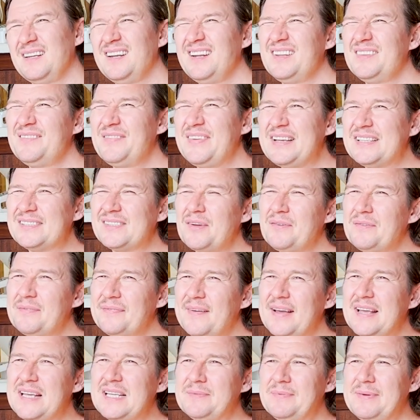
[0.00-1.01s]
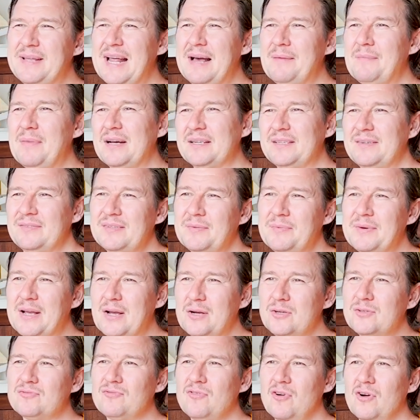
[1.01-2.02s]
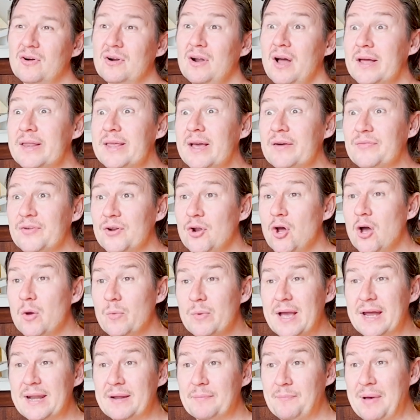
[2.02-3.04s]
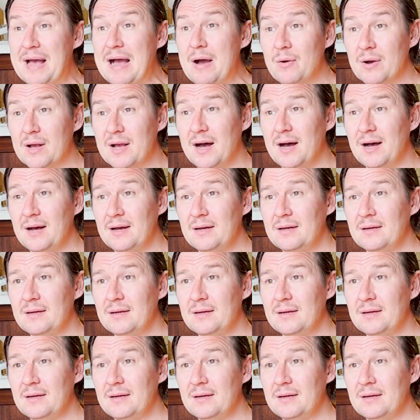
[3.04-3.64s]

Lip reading: things don't faze me that much. If something goes wrong, like the other night we had a power cut,